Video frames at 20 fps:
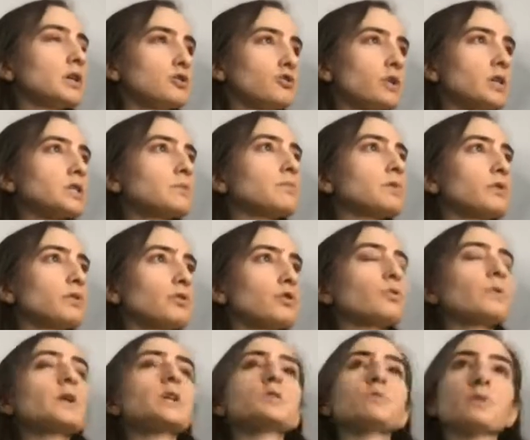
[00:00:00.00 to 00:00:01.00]
undressed below
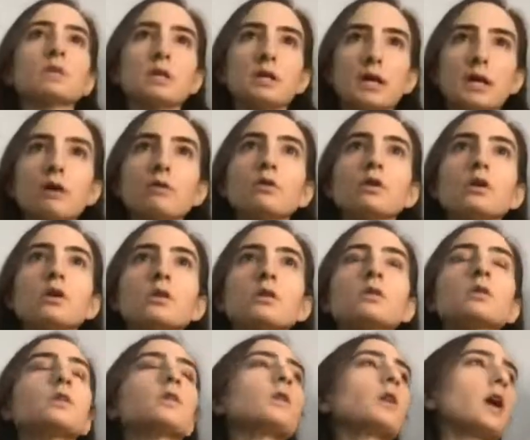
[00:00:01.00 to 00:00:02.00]
their waist with a gown
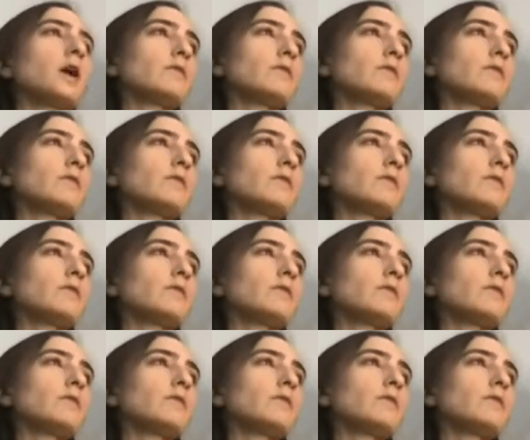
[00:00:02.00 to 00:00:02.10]
on,